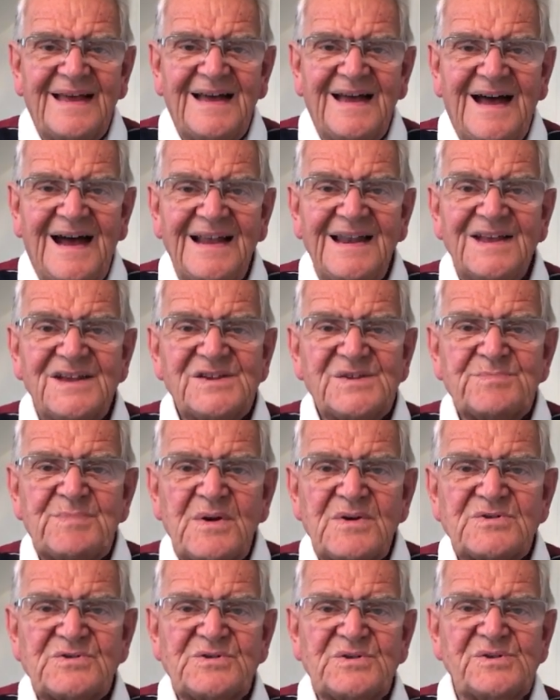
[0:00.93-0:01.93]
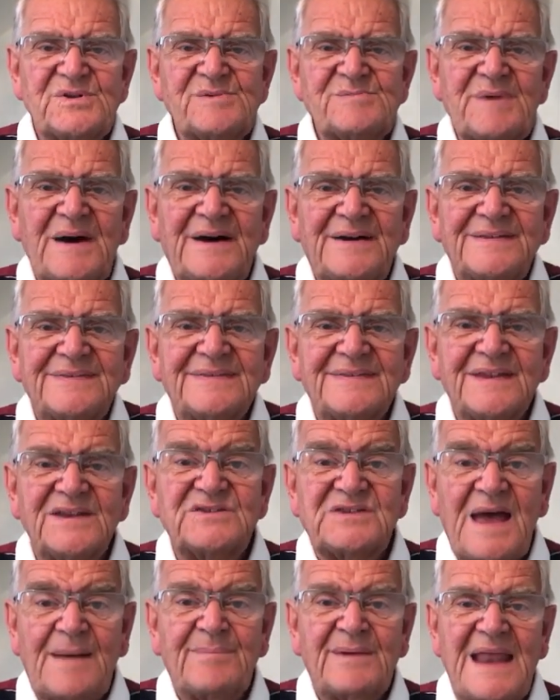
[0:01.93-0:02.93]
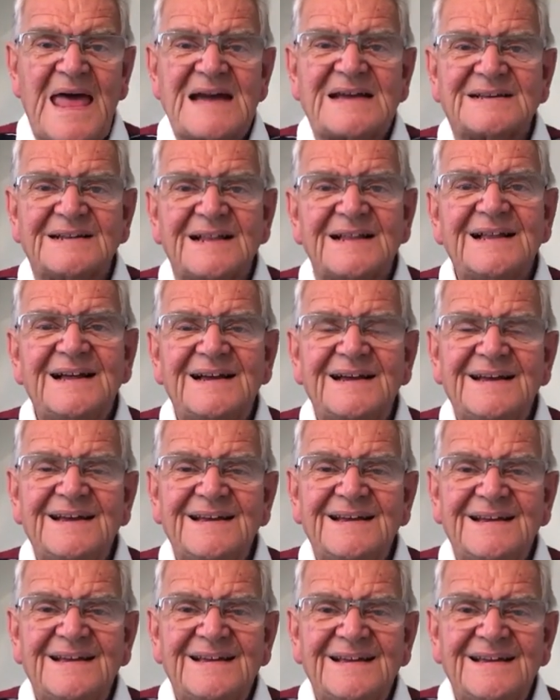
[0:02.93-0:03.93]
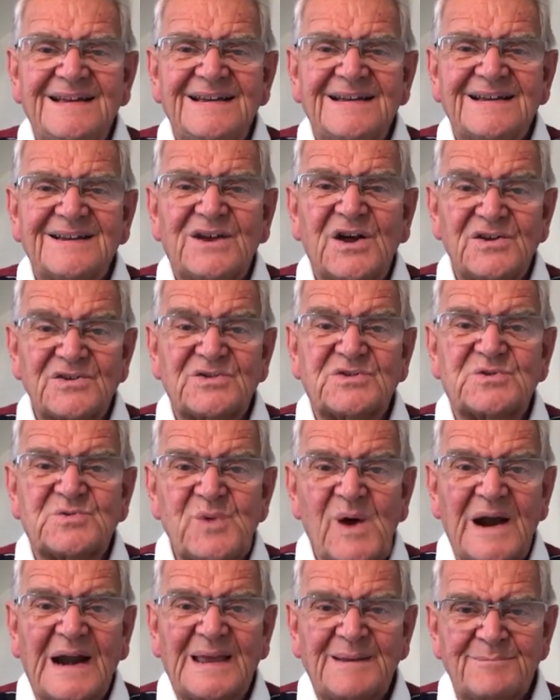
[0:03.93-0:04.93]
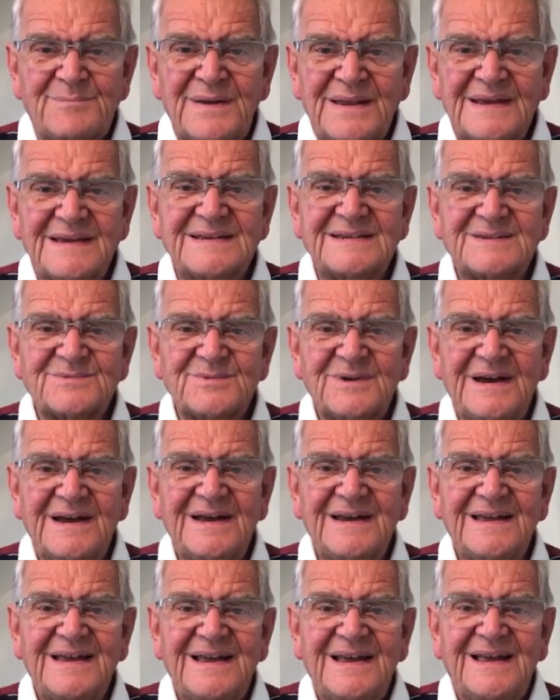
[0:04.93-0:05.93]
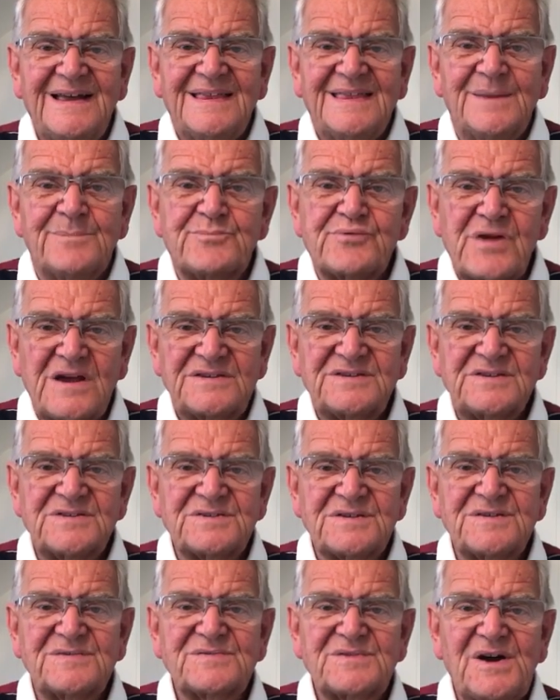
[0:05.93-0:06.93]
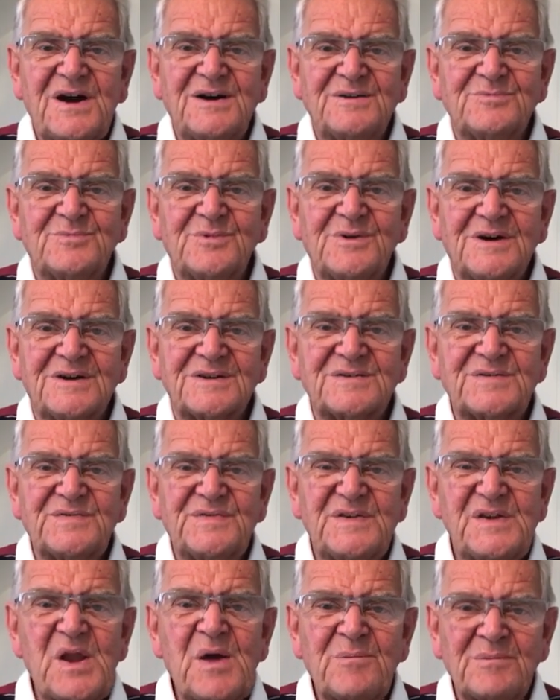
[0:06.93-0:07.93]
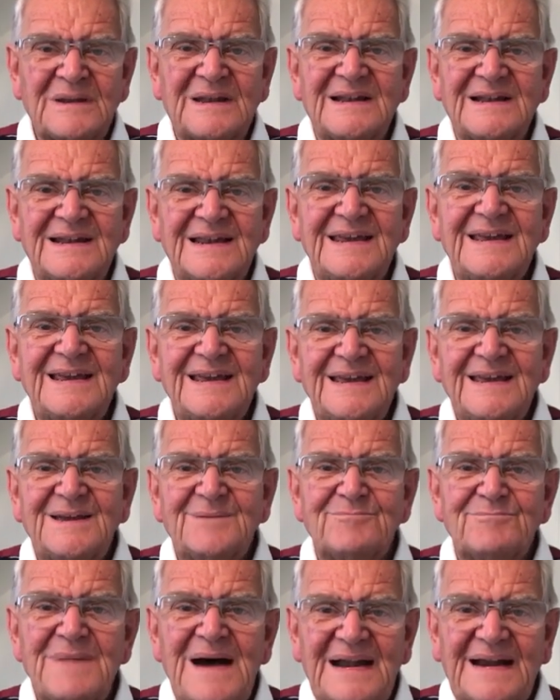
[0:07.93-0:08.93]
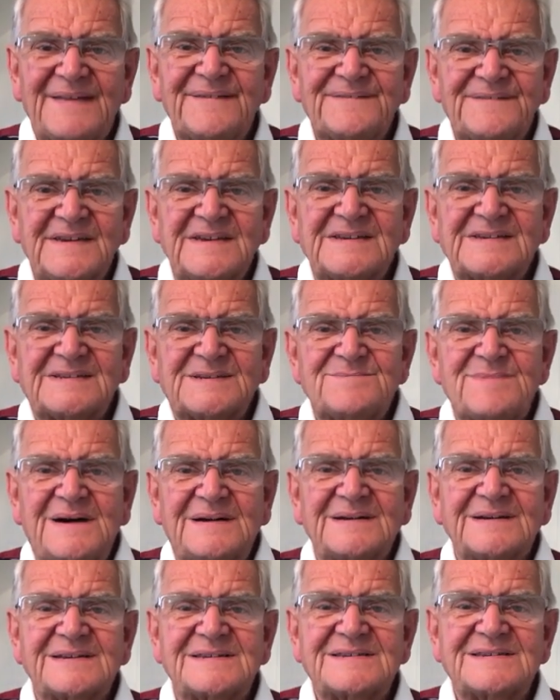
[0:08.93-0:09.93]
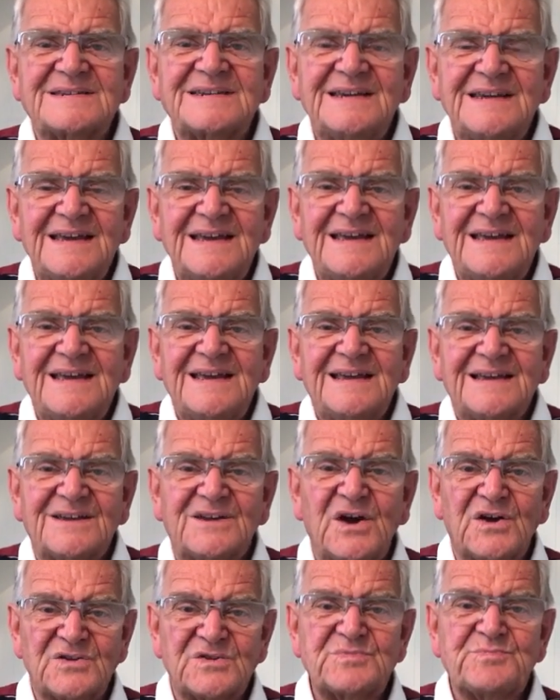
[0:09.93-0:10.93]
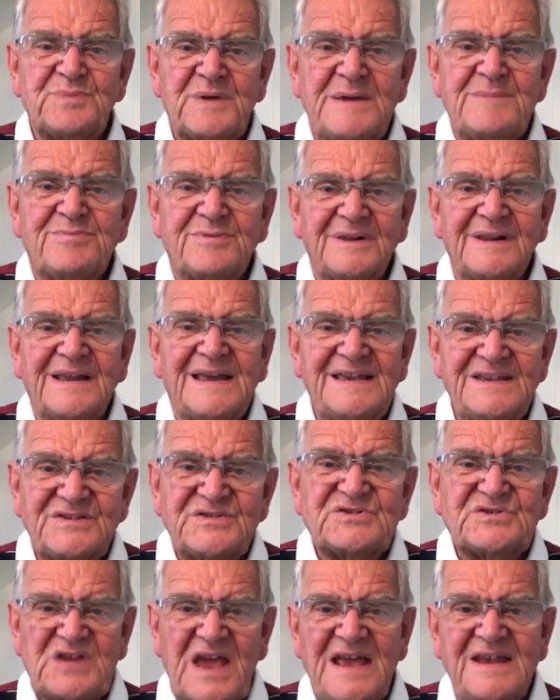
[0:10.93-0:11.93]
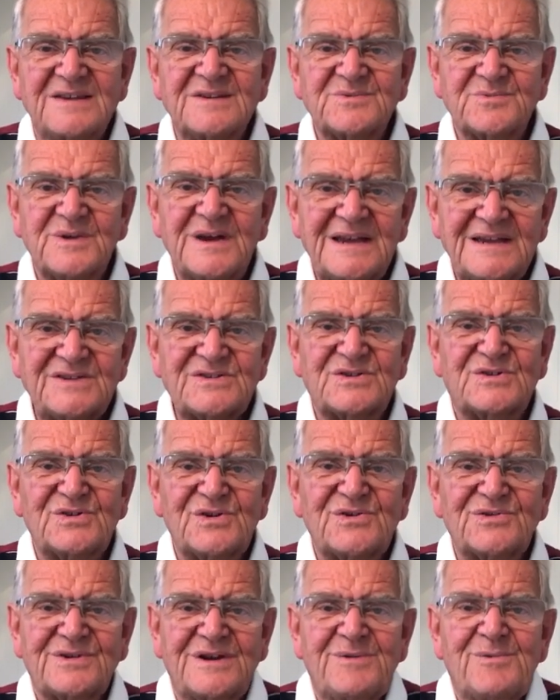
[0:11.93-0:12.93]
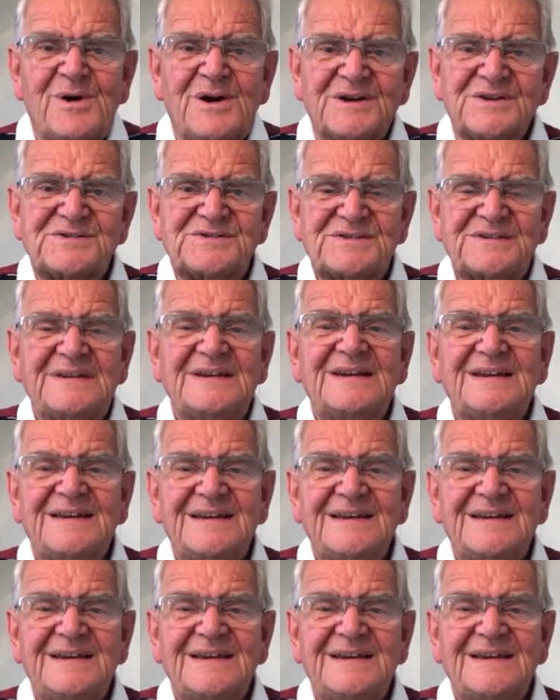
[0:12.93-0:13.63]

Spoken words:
I last spoke to you about the tabernacle, God's dwelling place, where the presence of God was phenomenally manifest amongst God's people, his tent, where his glory was.